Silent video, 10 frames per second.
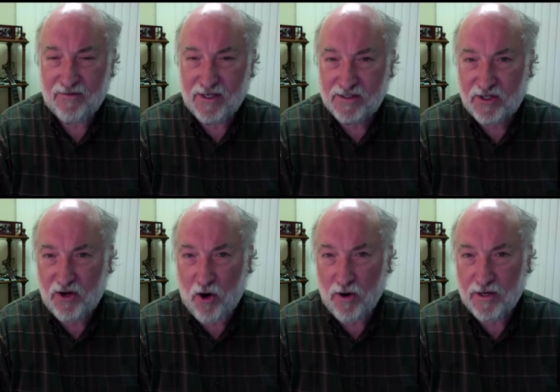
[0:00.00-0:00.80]

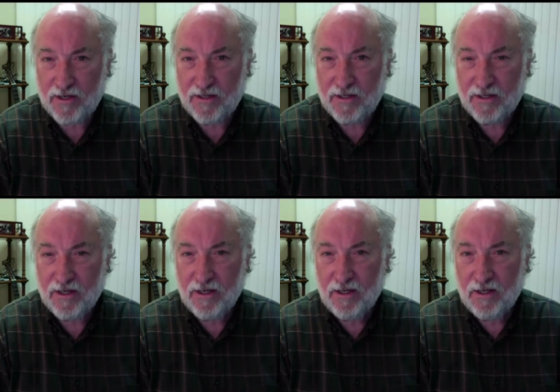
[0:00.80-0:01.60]
discarded
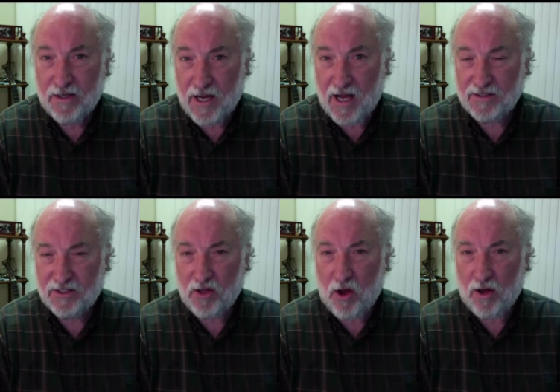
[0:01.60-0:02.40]
God's
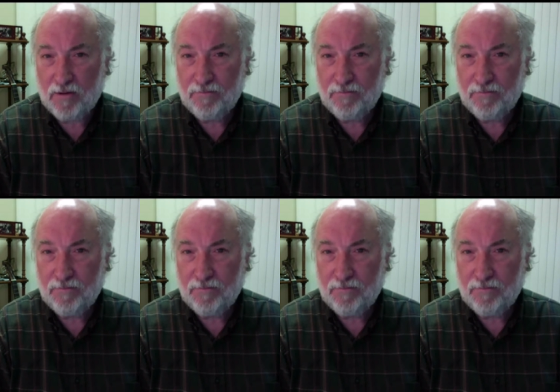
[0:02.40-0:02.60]
law